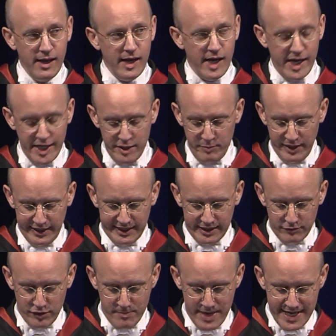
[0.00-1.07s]
I
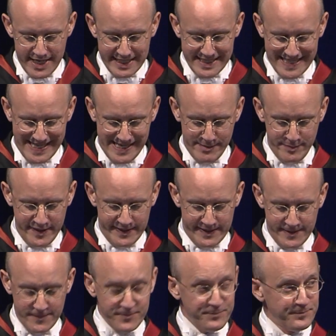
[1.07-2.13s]
believe a man is
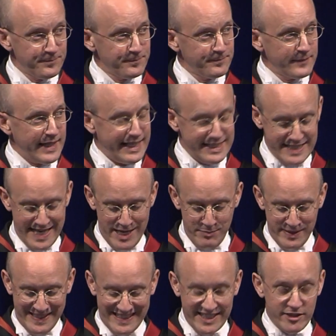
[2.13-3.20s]
happier and
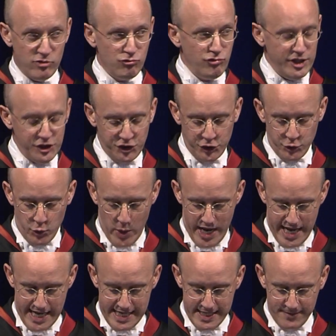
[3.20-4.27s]
happy in a richer
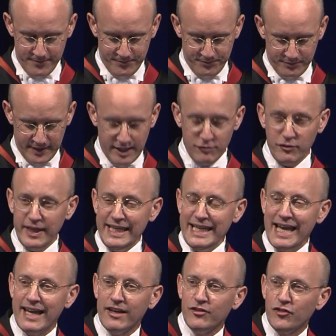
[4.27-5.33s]
way if he
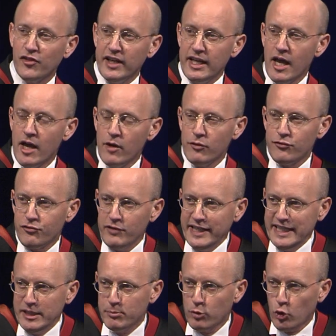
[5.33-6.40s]
has the
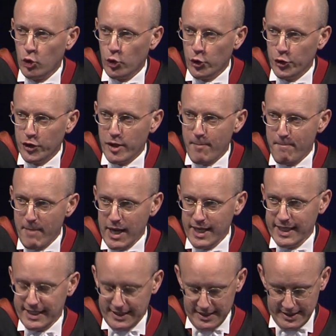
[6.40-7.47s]
freeborn
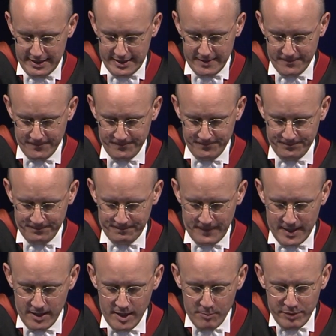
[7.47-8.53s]
mind.
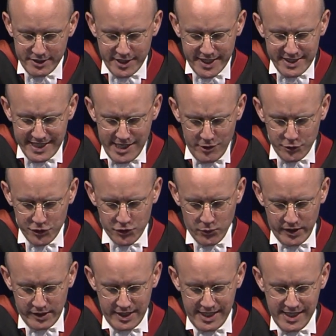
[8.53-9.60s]
But I doubt
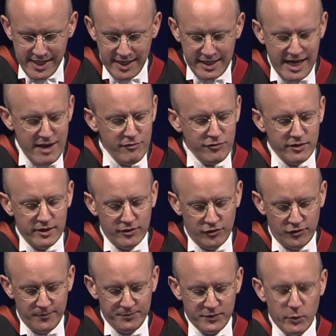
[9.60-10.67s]
whether he can have
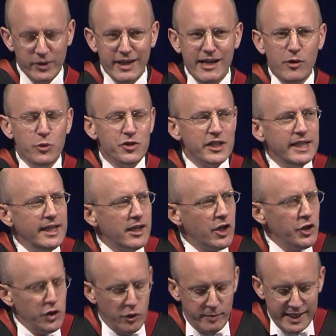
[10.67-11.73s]
this without
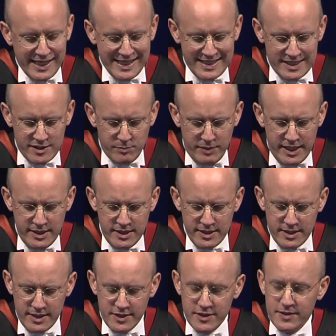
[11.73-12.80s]
economic
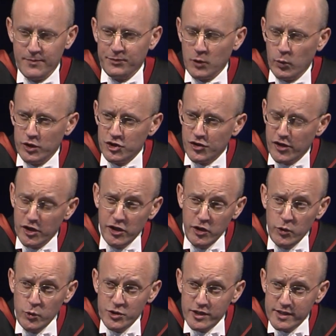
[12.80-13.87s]
independence, which the
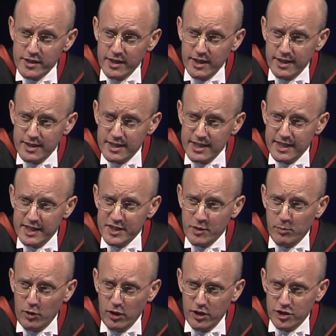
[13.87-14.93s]
new society is
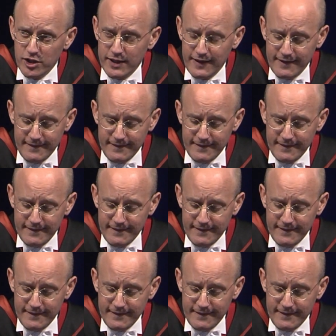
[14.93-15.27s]
abolishing.